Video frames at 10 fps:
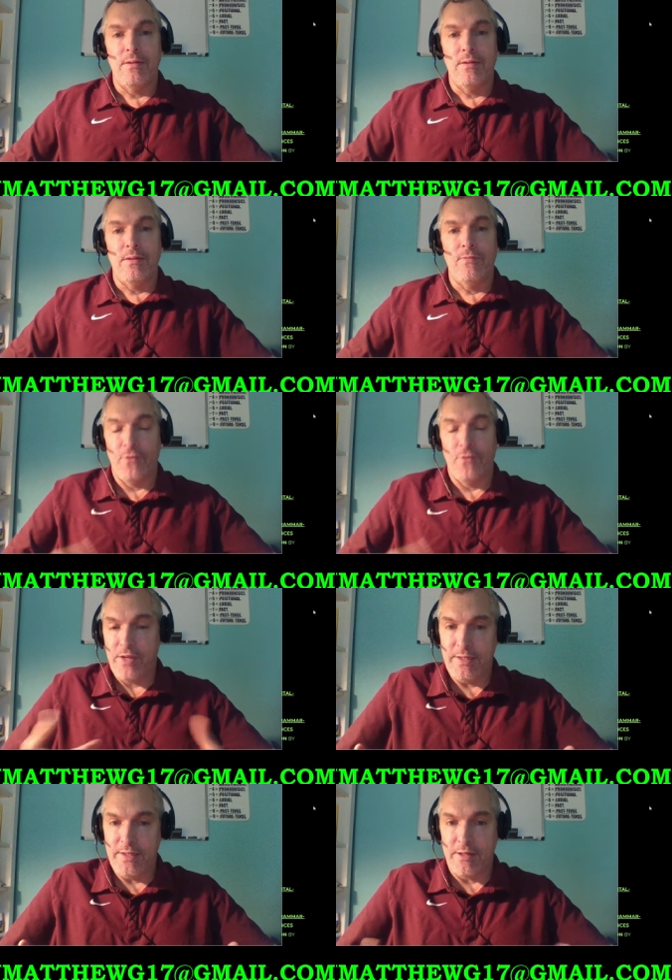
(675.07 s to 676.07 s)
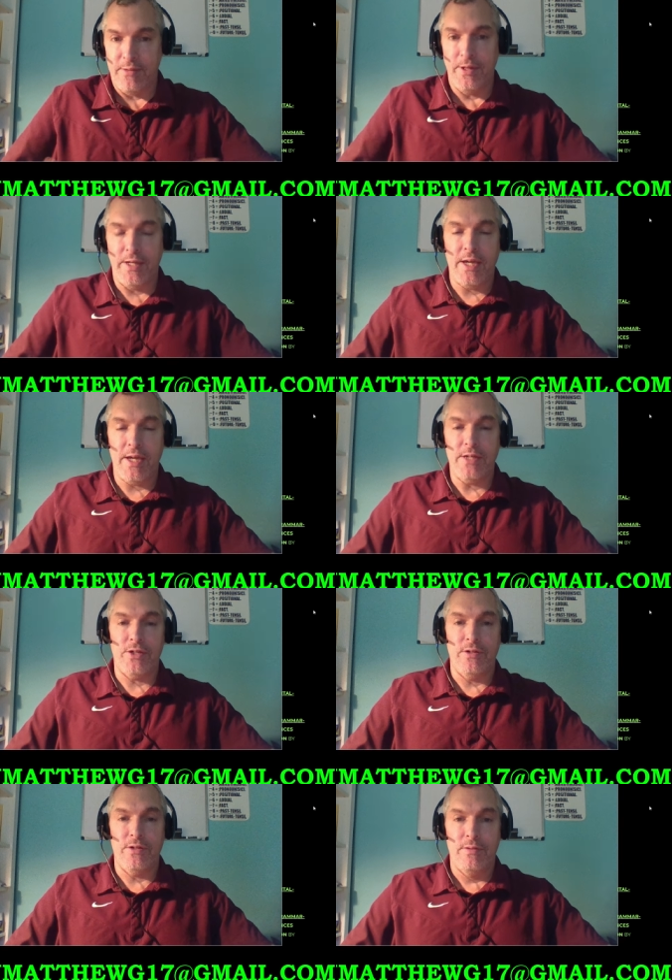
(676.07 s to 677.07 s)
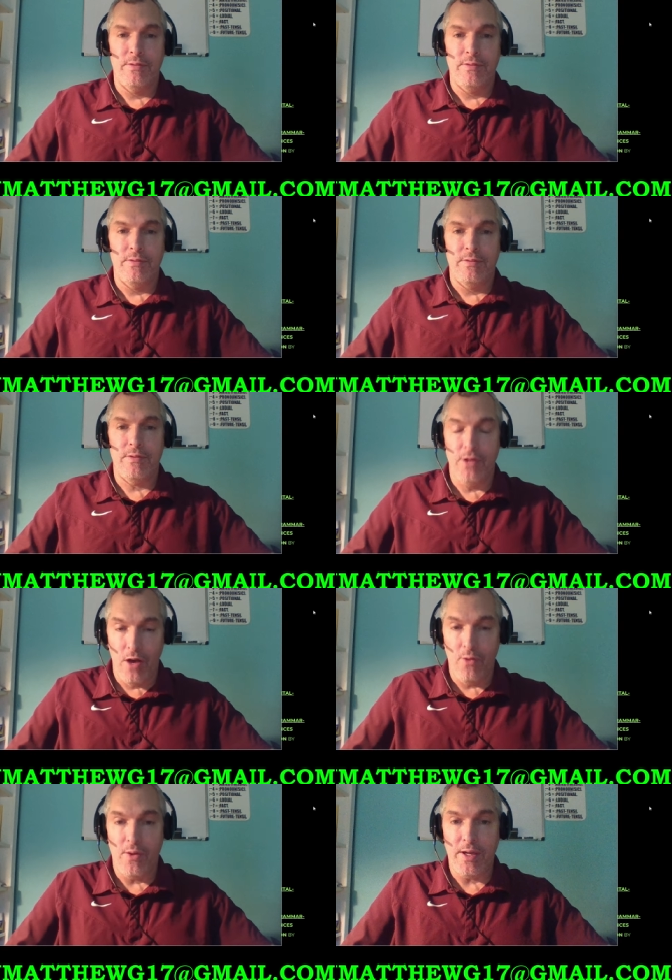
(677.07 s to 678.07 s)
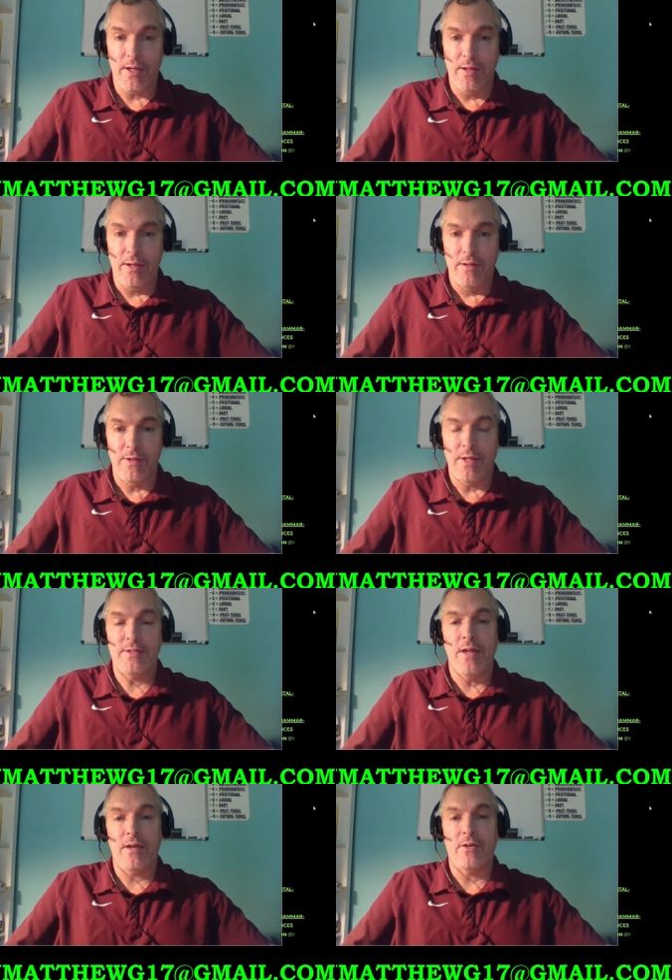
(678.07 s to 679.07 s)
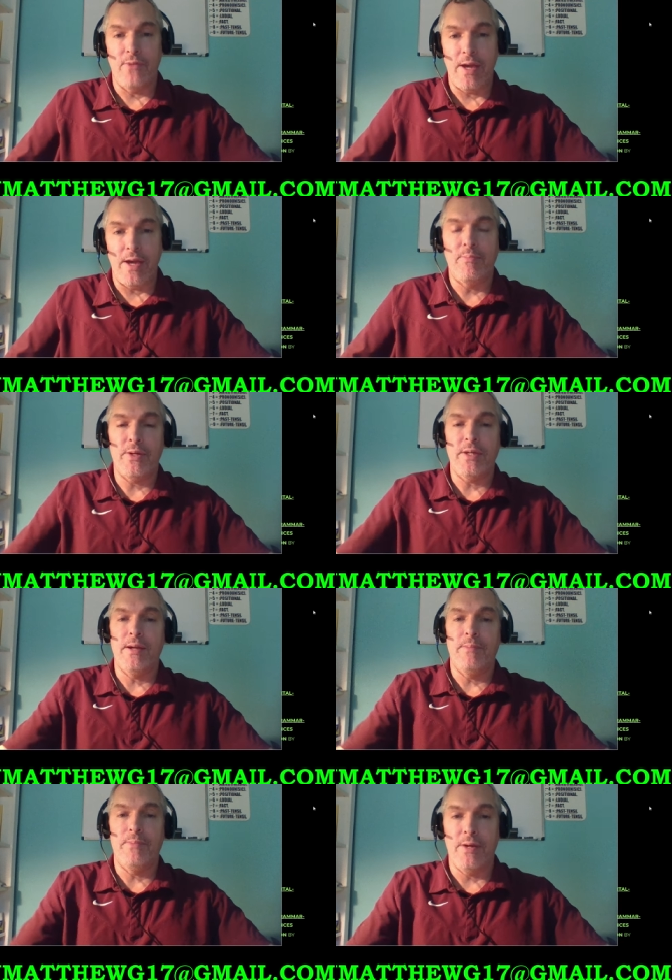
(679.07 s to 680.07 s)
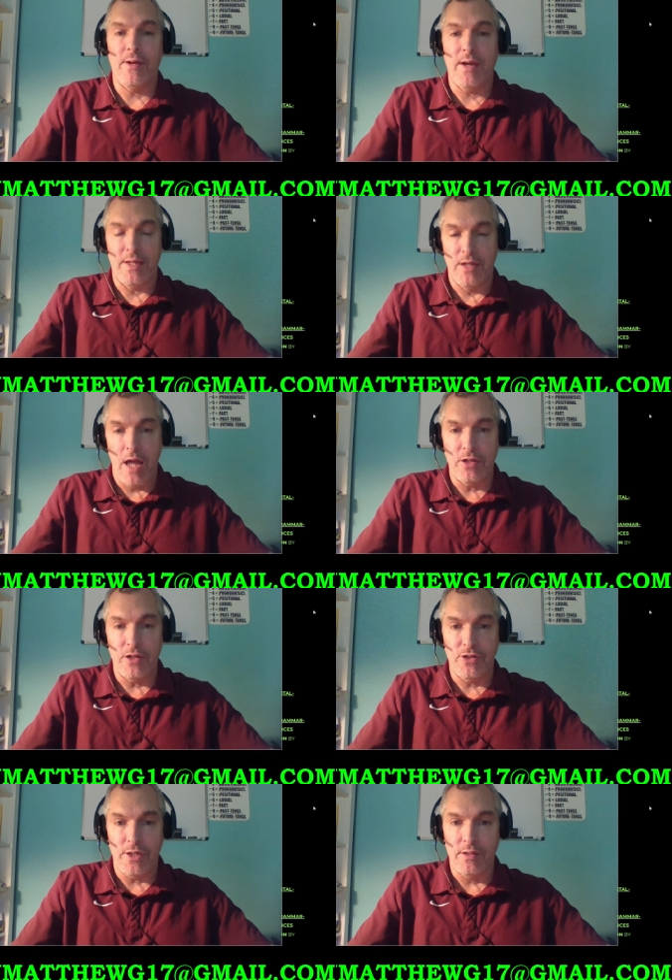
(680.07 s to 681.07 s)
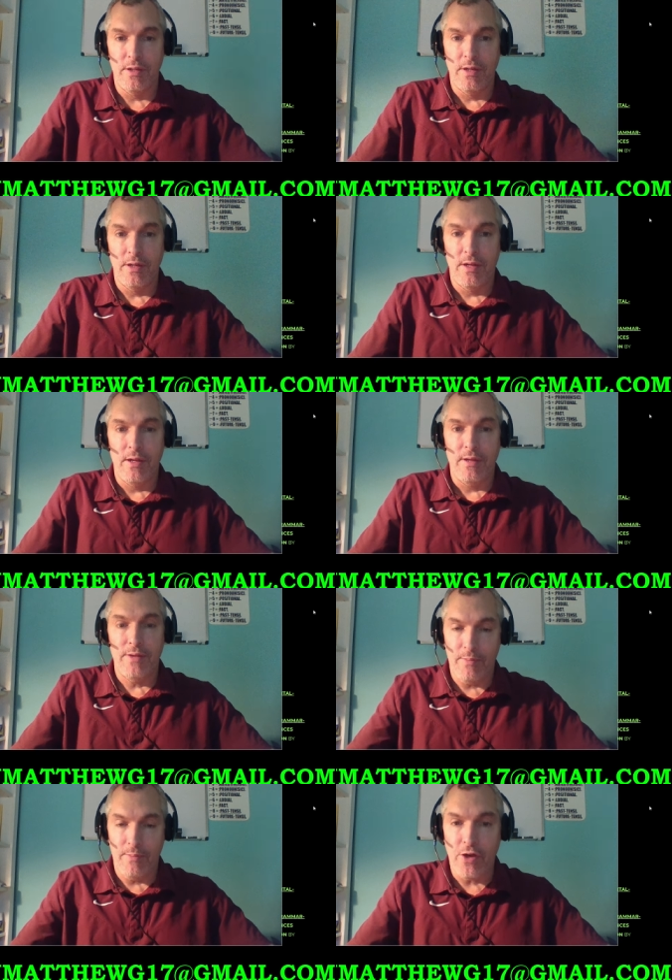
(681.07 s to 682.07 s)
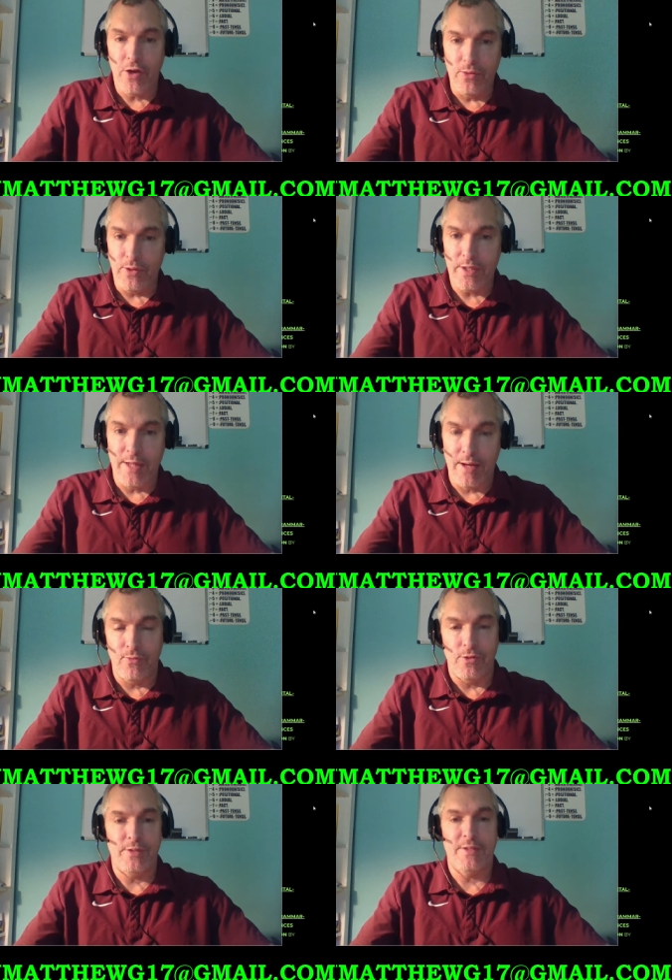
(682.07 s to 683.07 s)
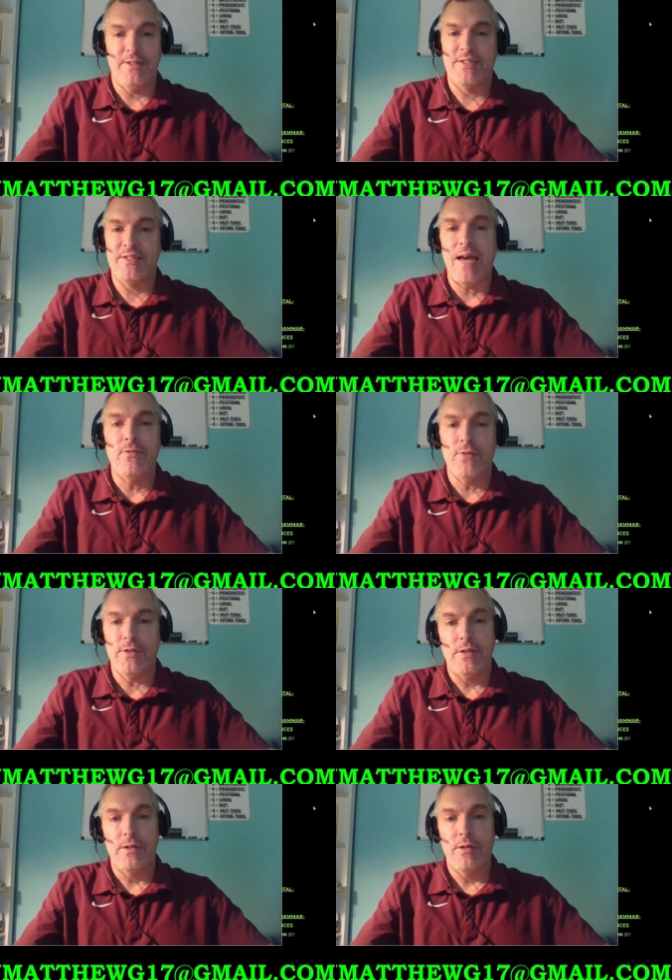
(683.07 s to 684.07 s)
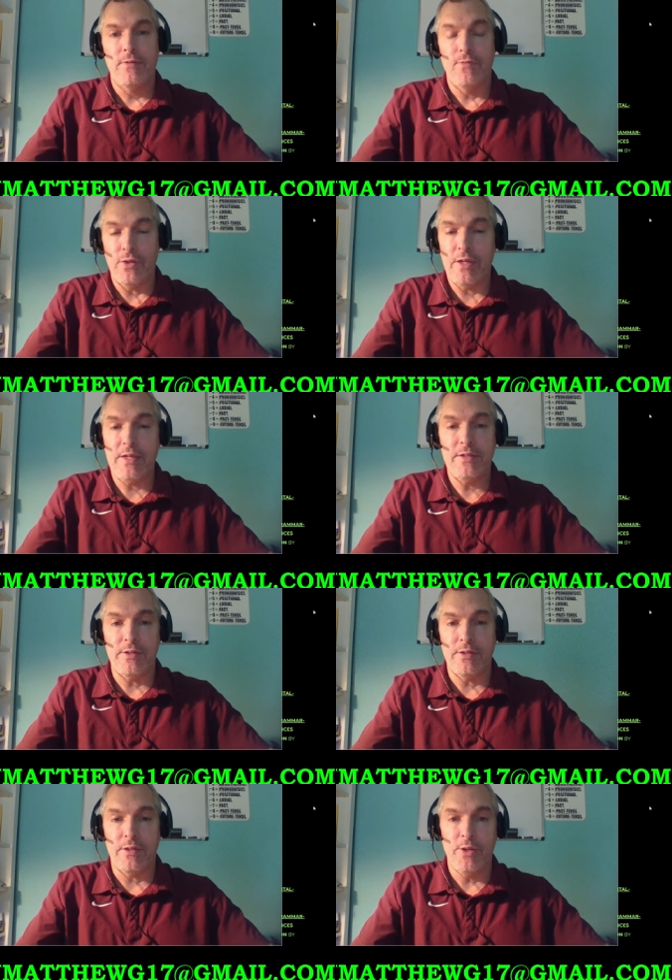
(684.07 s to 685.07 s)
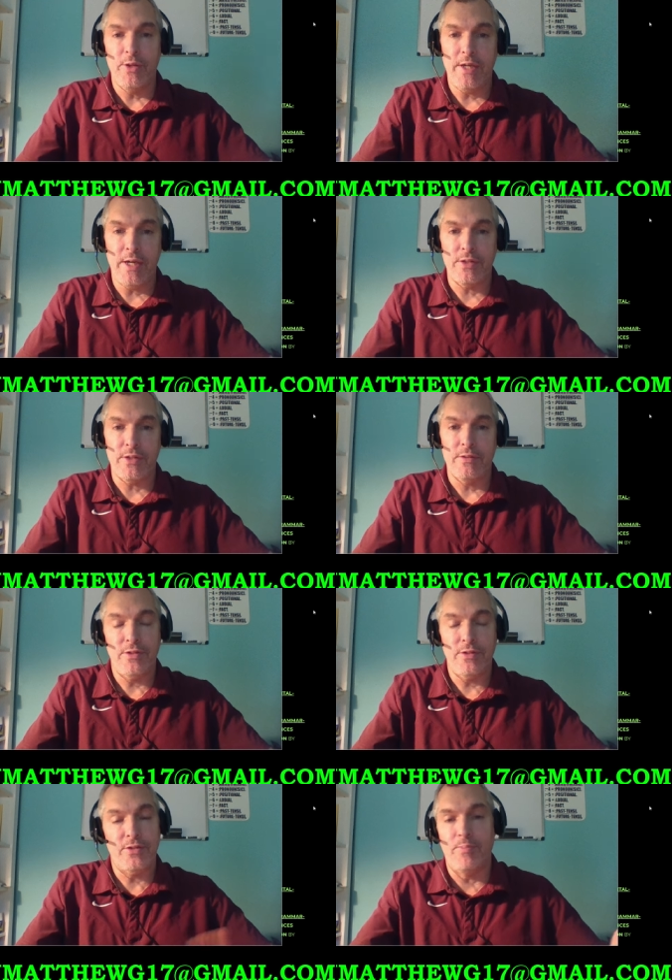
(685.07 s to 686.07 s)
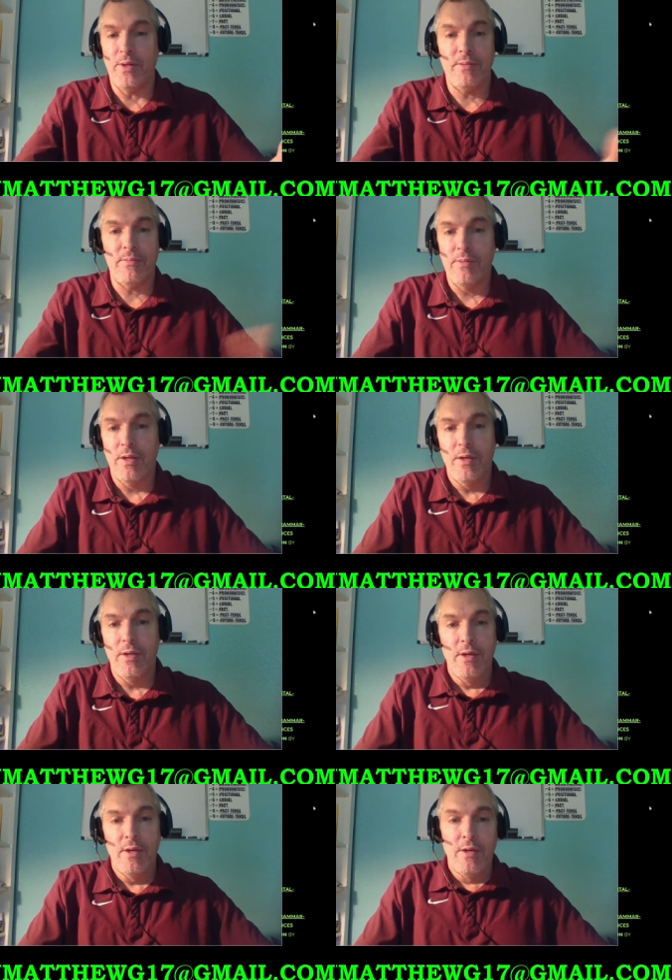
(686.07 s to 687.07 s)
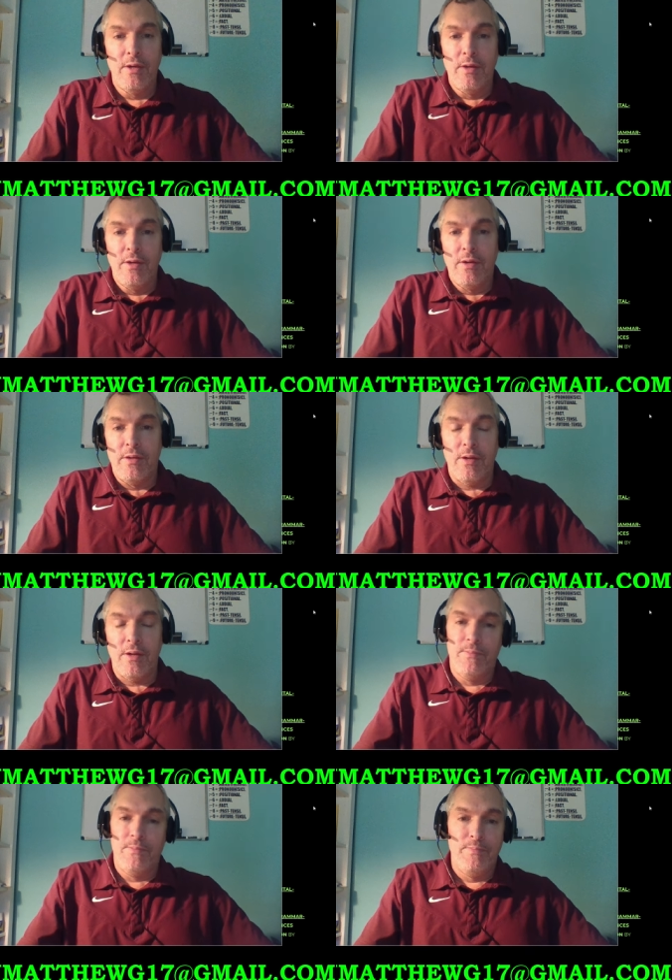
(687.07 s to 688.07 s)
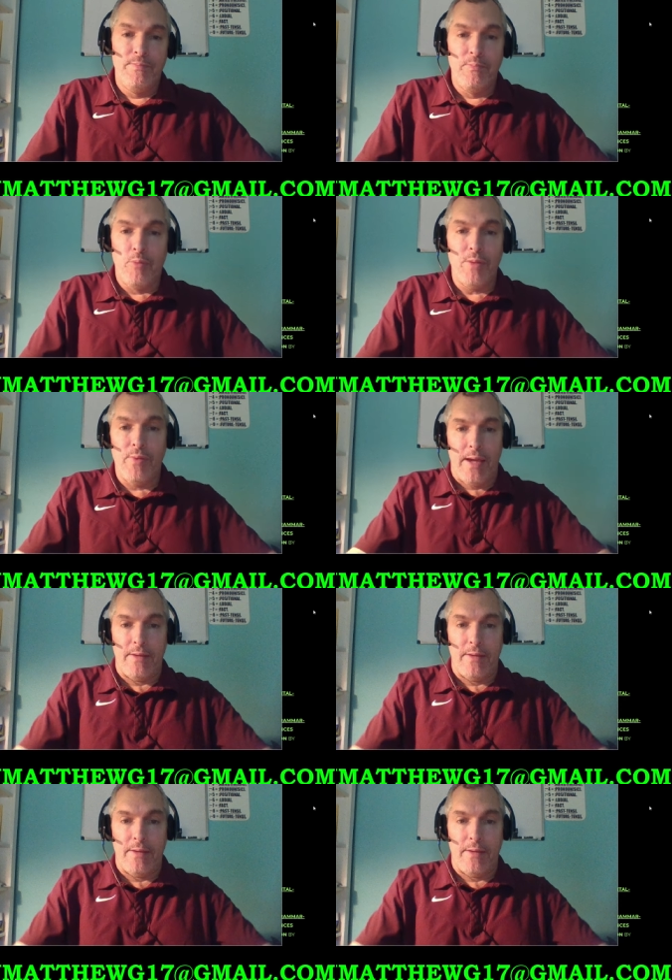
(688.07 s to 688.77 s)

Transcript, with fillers: for the ease of the communication. Knowing that it's not correct, I'm putting it up there, acknowledging that I'm towing that word as a salvage for the ease of the communication, just to put it, you know, point blank.